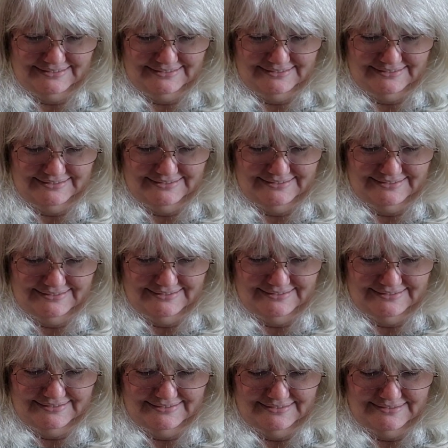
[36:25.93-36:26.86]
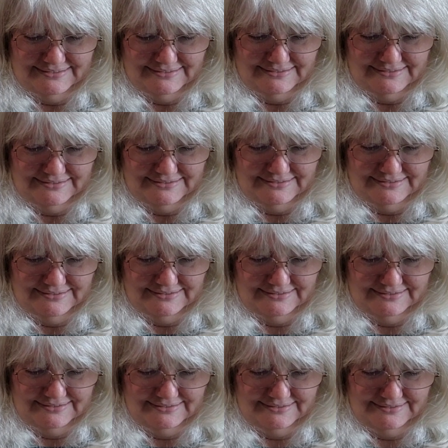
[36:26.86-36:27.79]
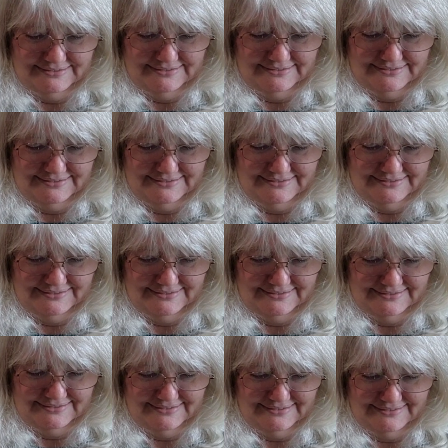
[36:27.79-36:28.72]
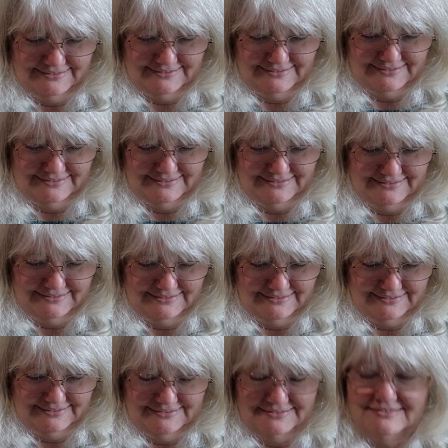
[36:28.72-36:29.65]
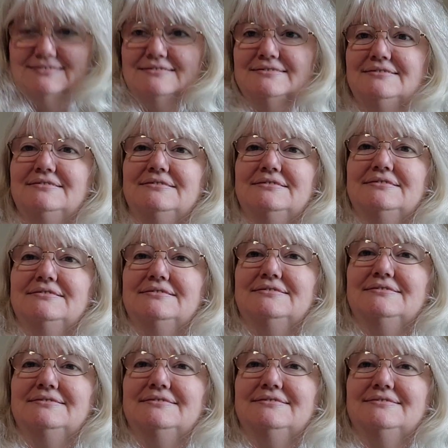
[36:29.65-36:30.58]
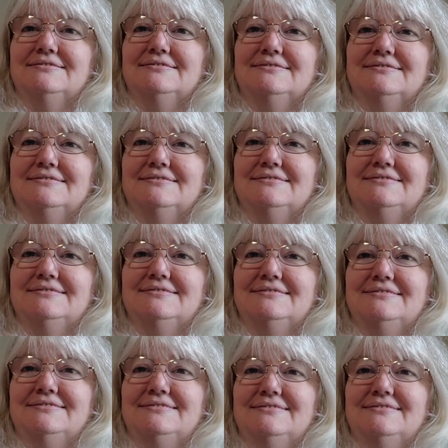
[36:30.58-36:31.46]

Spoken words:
No words are spoken by the person on screen.